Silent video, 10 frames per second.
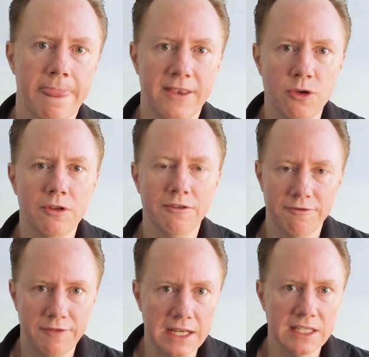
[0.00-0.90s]
you'll
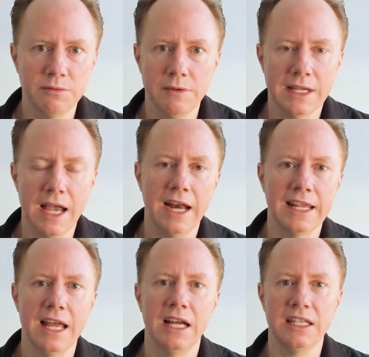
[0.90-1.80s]
effectively be
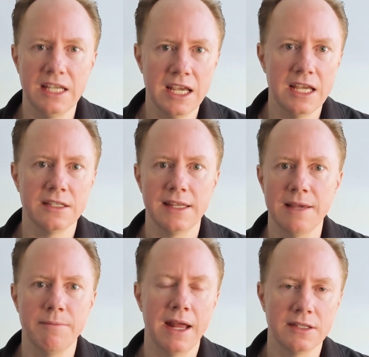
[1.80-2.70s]
cutting out years of the
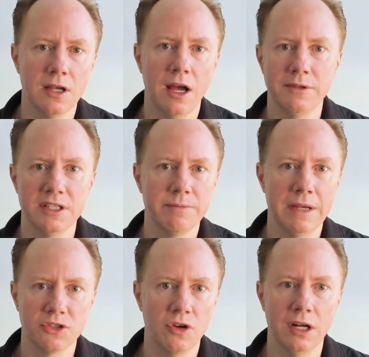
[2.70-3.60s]
amount of time you
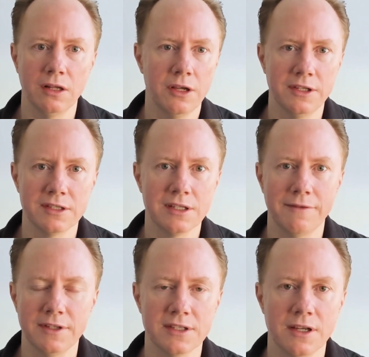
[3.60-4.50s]
spend trying to learn this
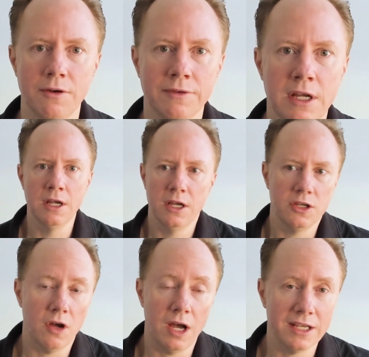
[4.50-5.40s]
stuff yourself.
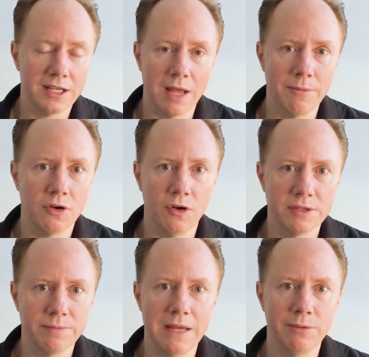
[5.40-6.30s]
I come
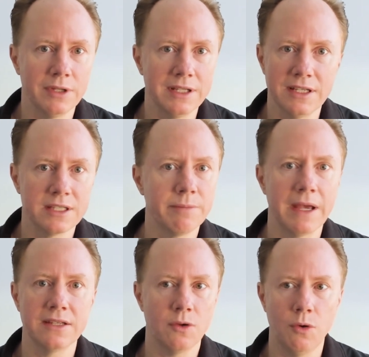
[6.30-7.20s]
across people in this
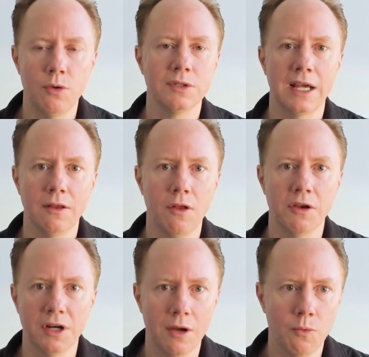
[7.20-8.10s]
space all day
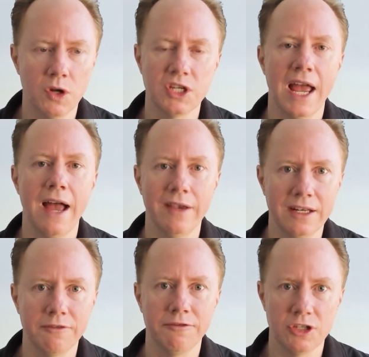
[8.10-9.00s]
long, and I watch how
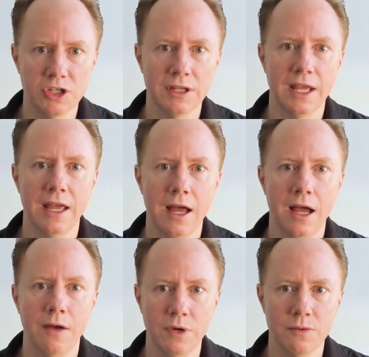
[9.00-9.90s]
inefficient they
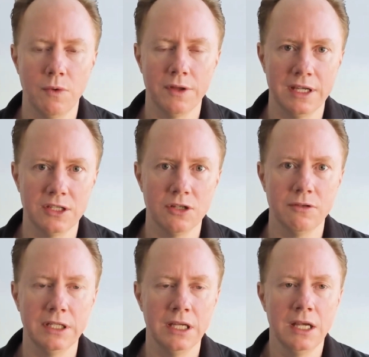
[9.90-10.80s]
are with what they're
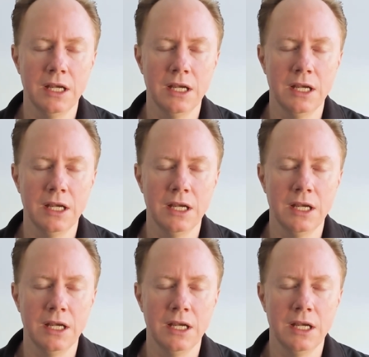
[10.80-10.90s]
doing,